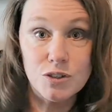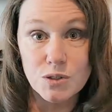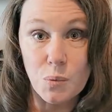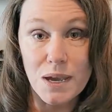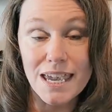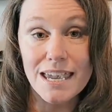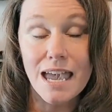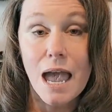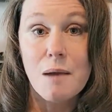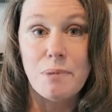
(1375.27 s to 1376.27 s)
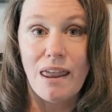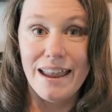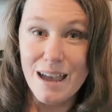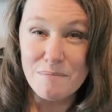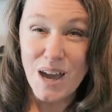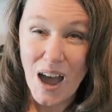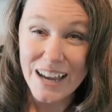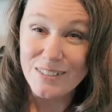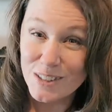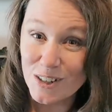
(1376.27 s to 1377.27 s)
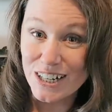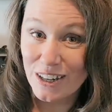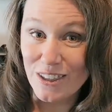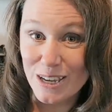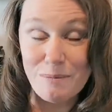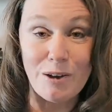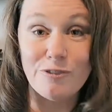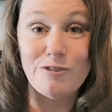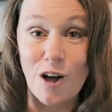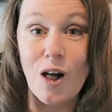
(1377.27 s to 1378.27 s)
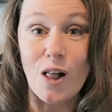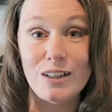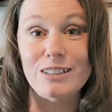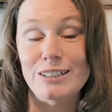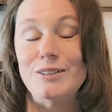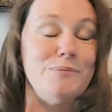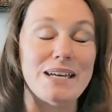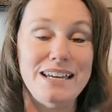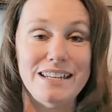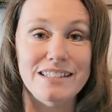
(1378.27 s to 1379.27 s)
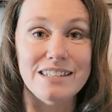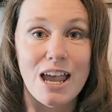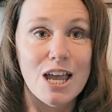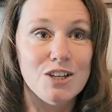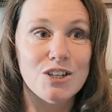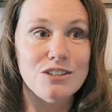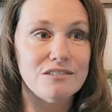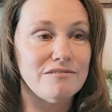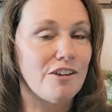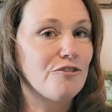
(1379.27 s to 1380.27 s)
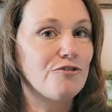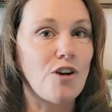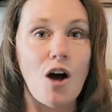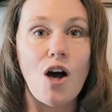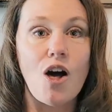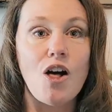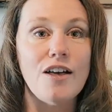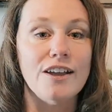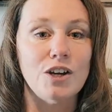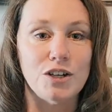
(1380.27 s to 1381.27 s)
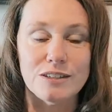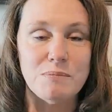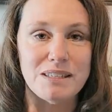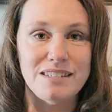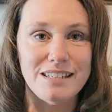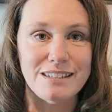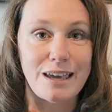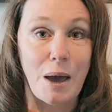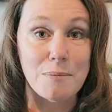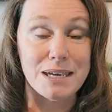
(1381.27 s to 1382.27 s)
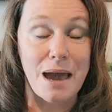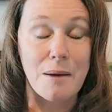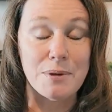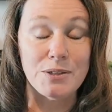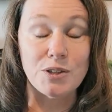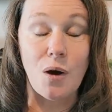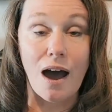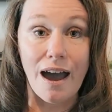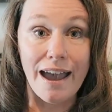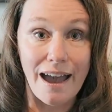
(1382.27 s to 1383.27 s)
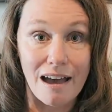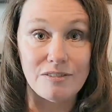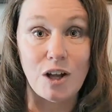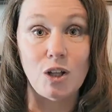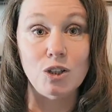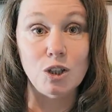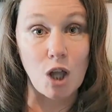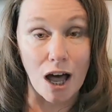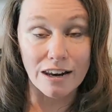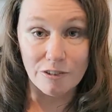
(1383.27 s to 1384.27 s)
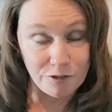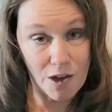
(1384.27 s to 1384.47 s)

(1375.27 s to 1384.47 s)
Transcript: swing, but I am kind of starting to think about fall a little bit. It's just fall and Christmas season coming up, and so I have a lot of